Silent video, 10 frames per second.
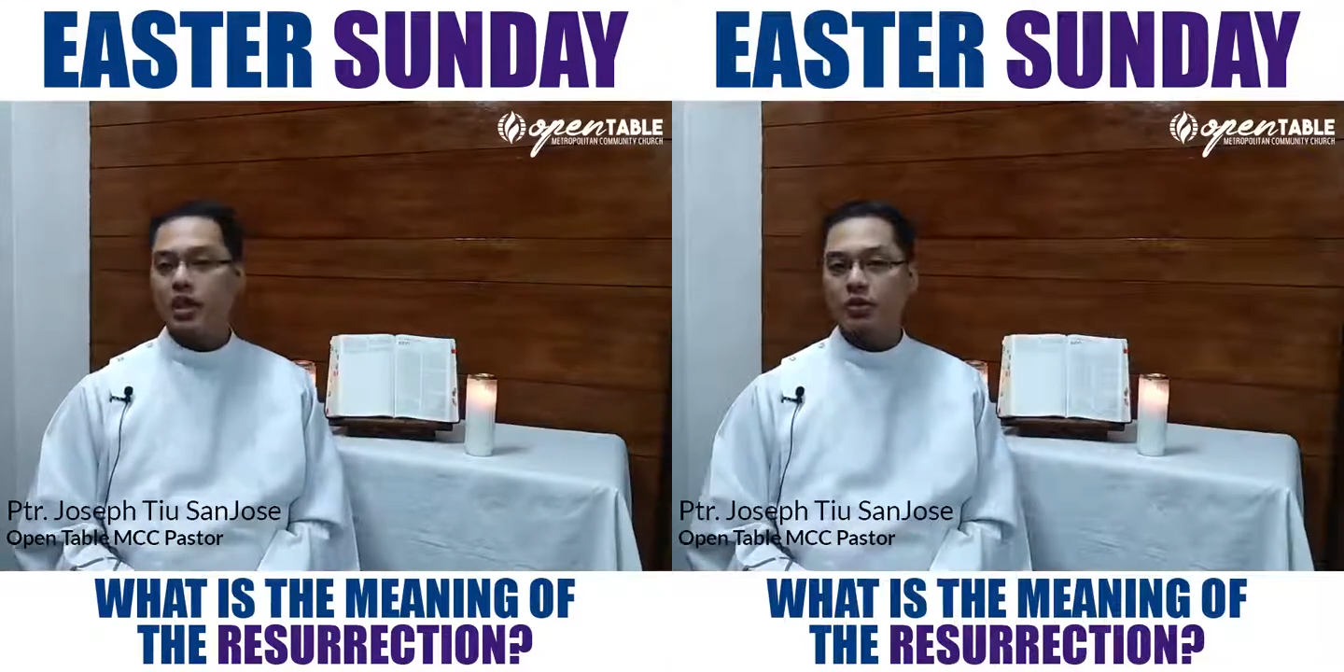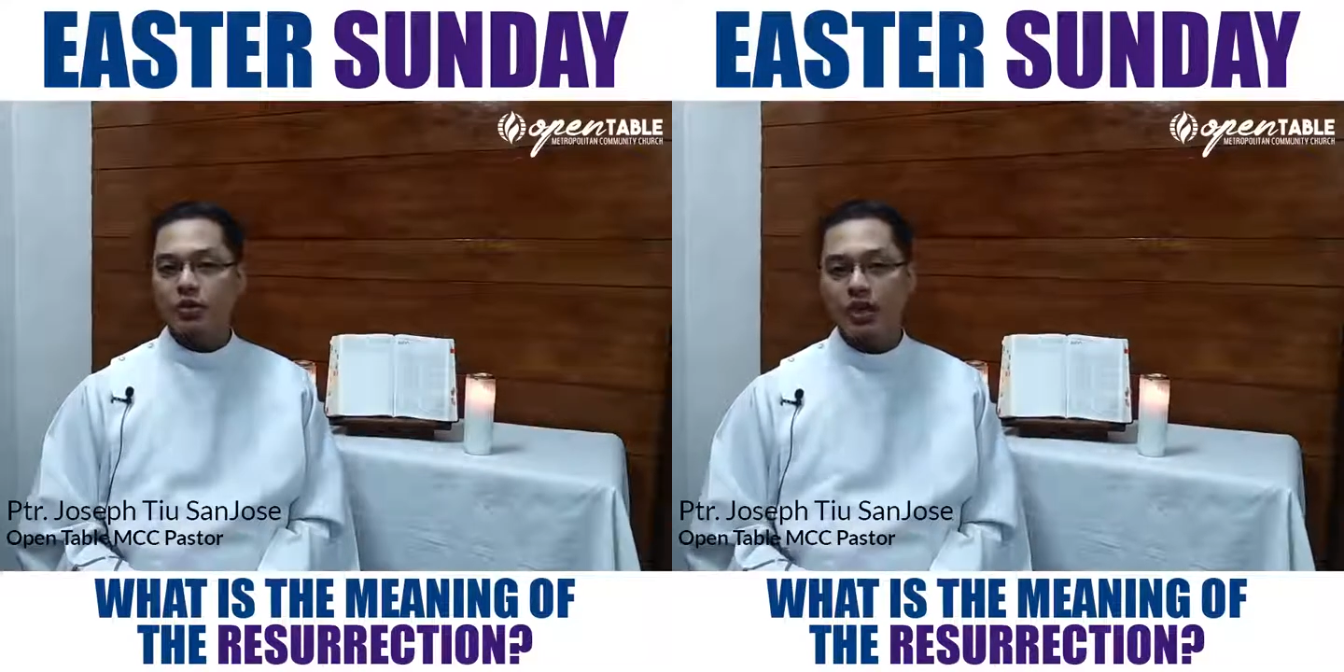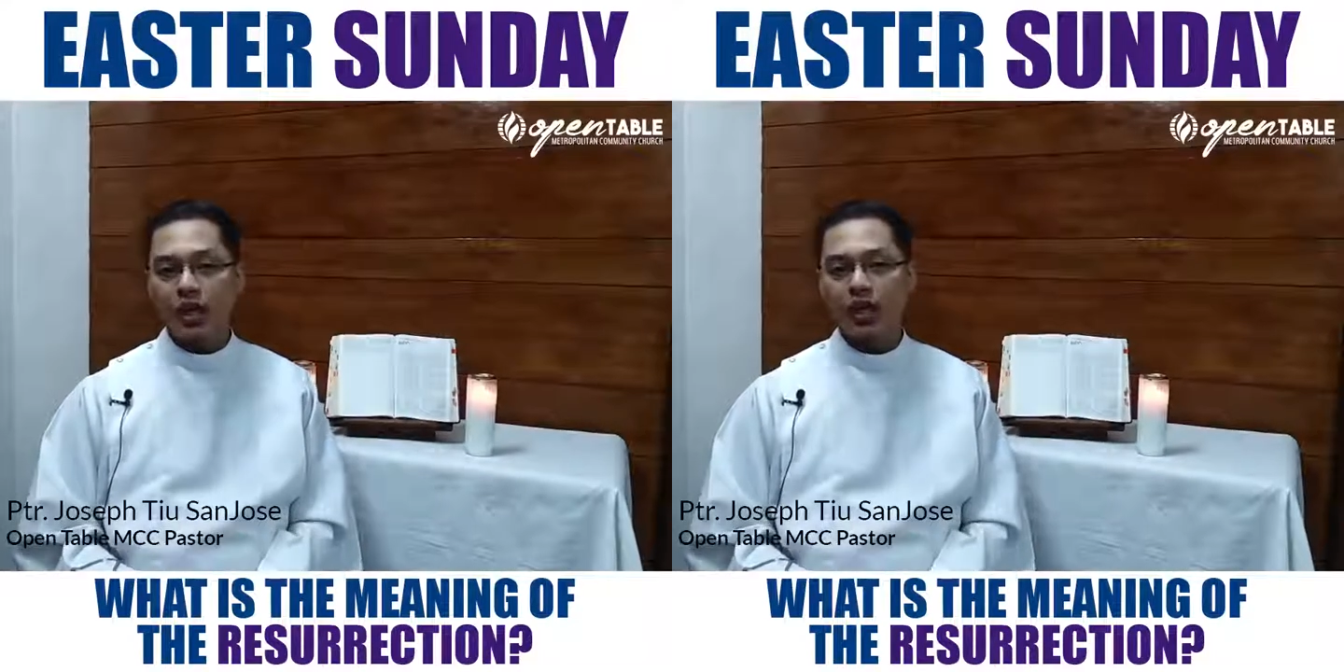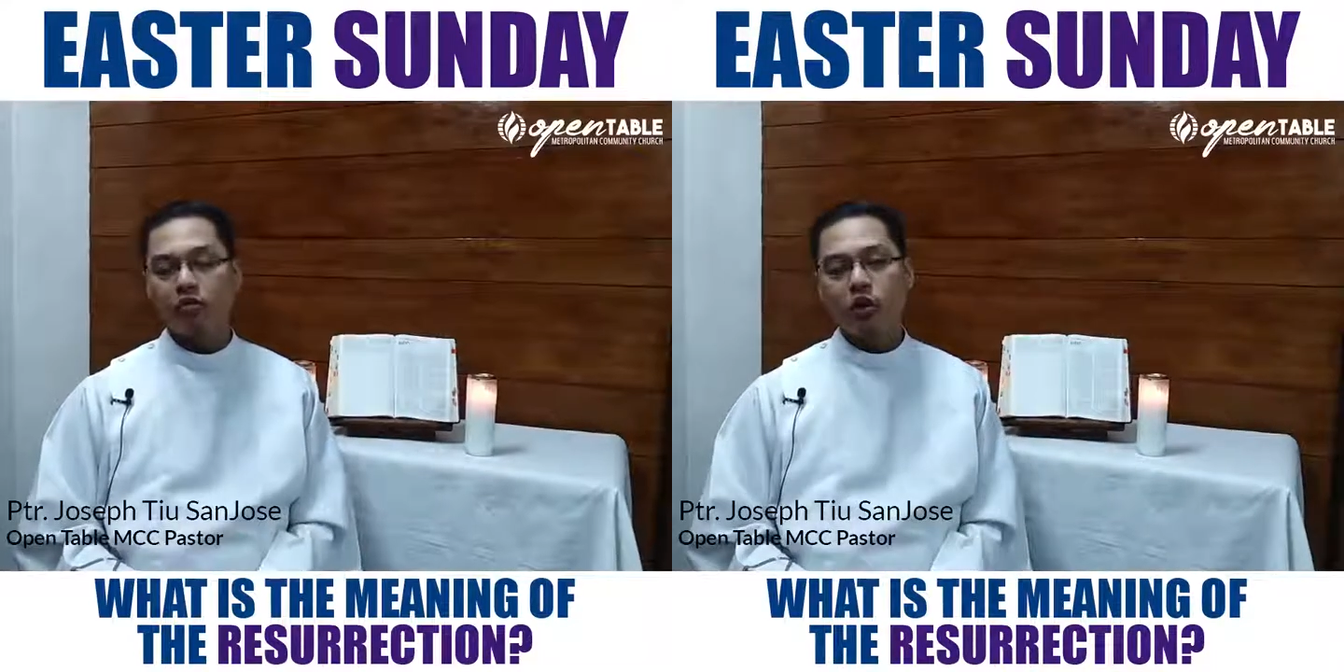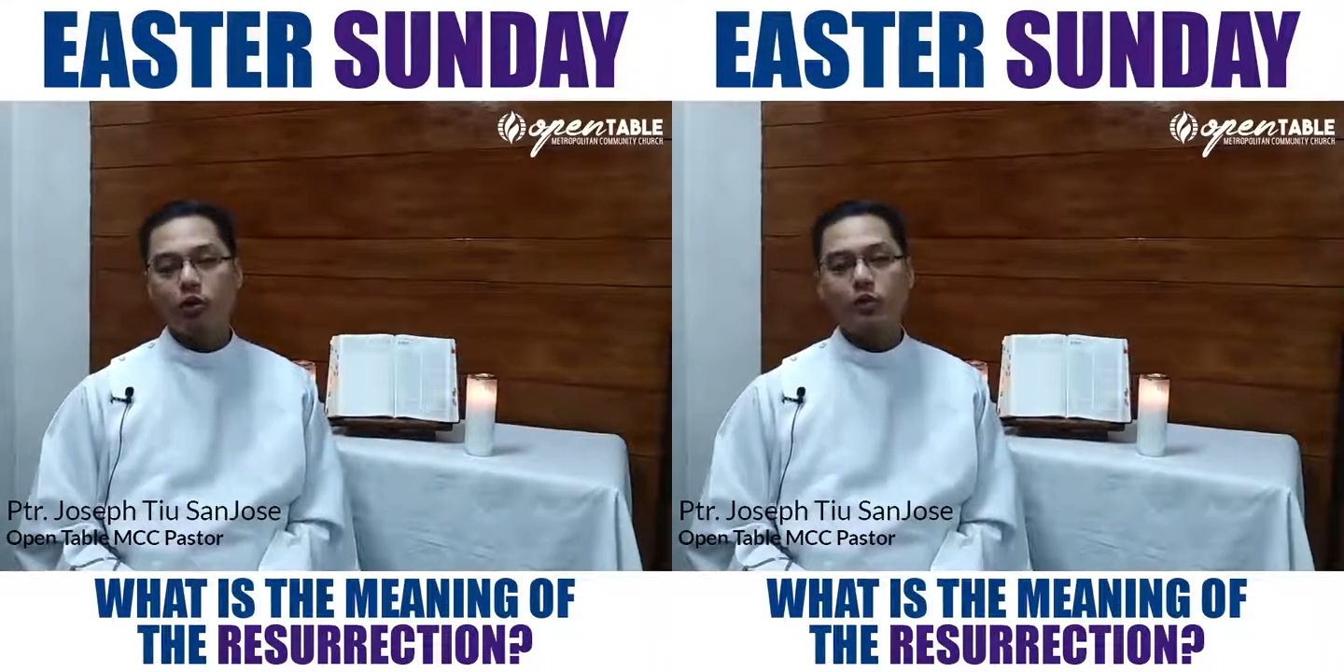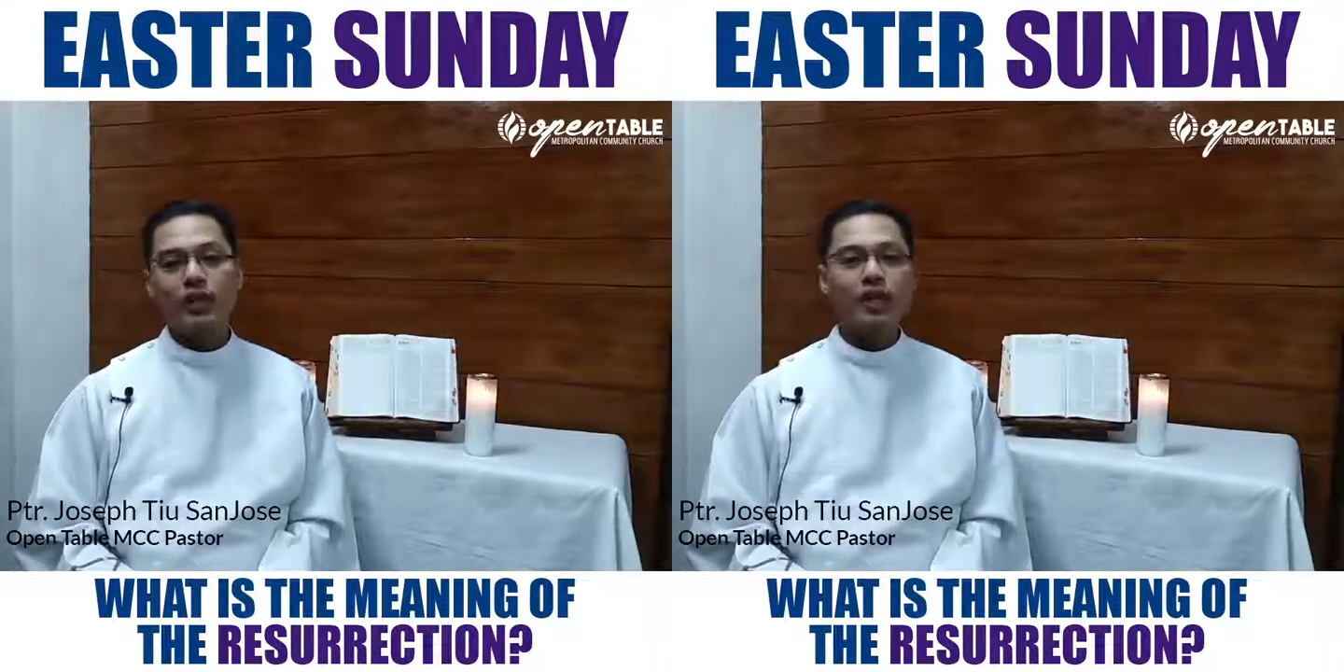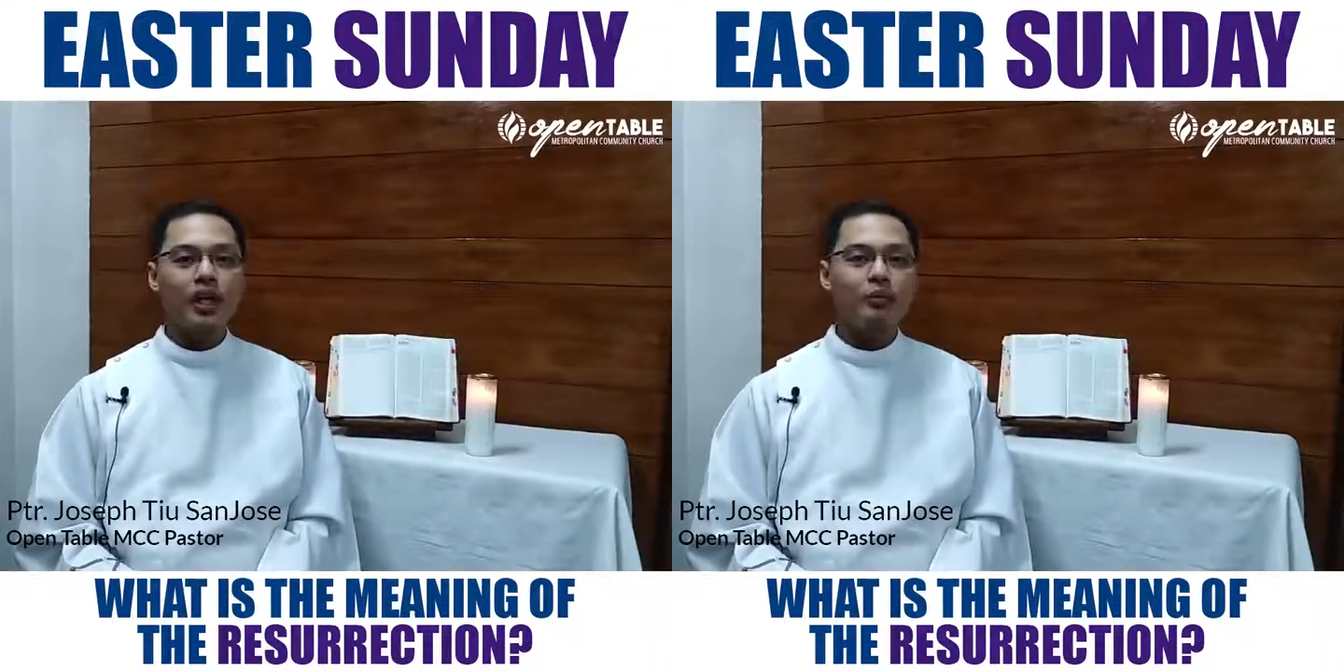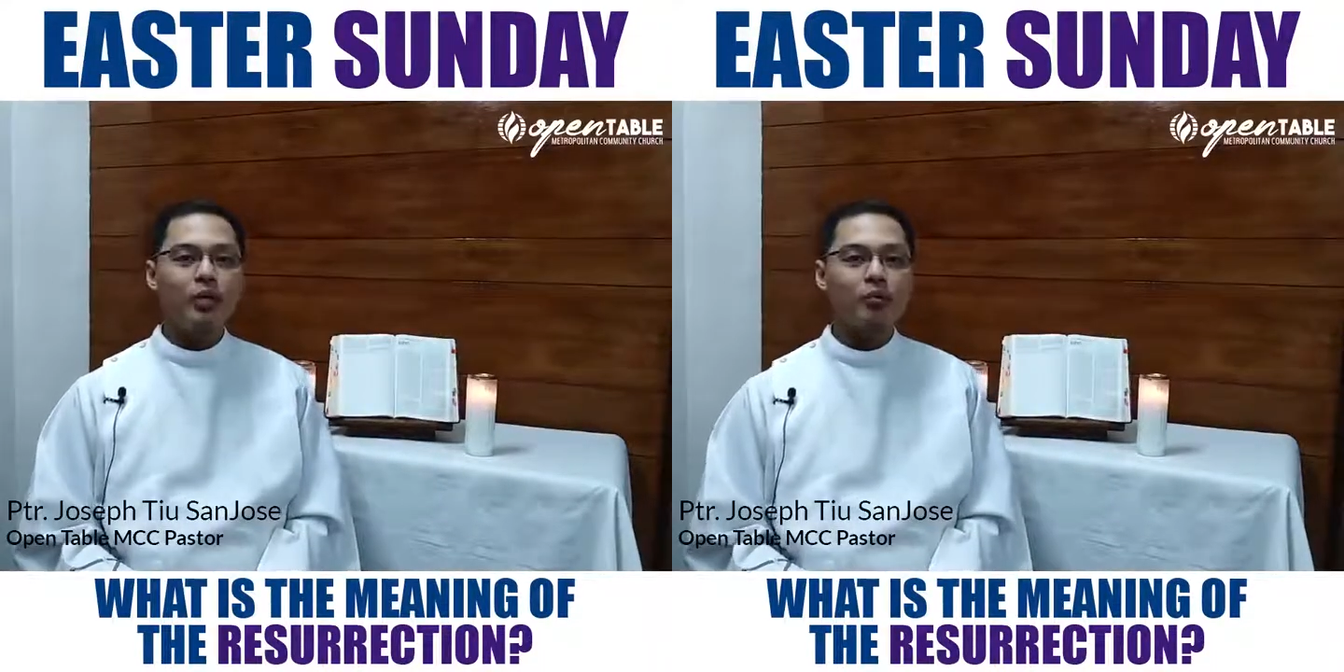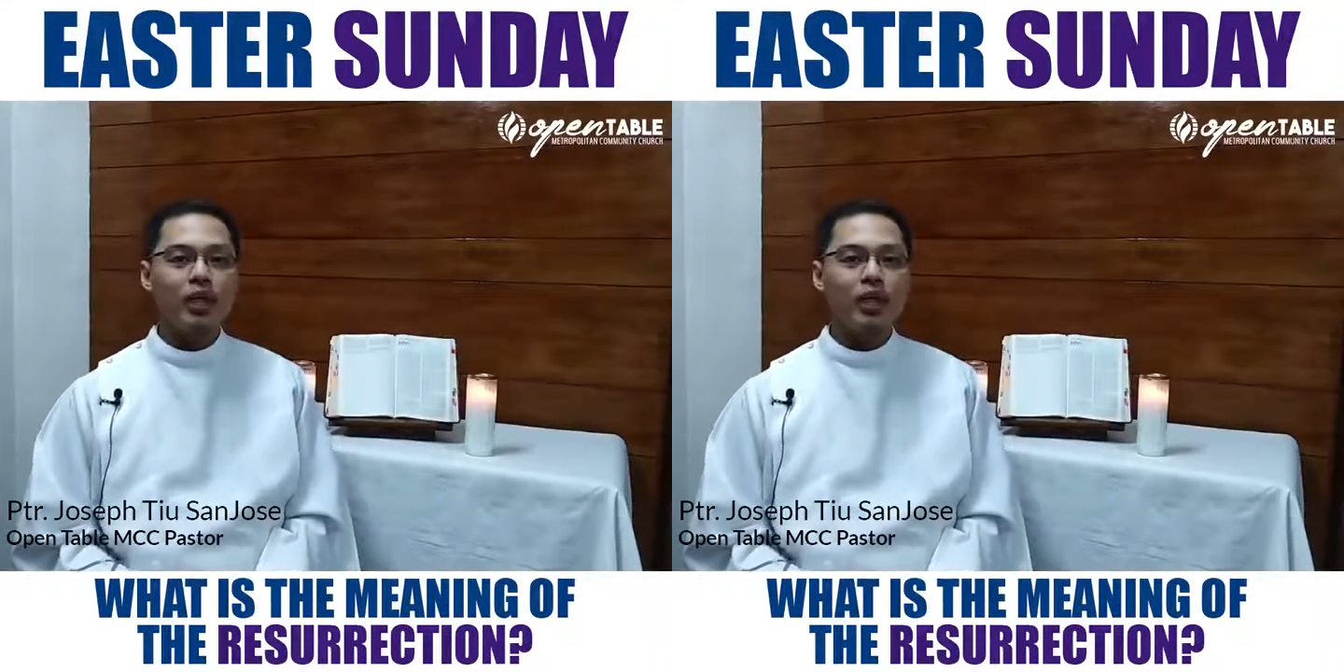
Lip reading: SanJose of Open Table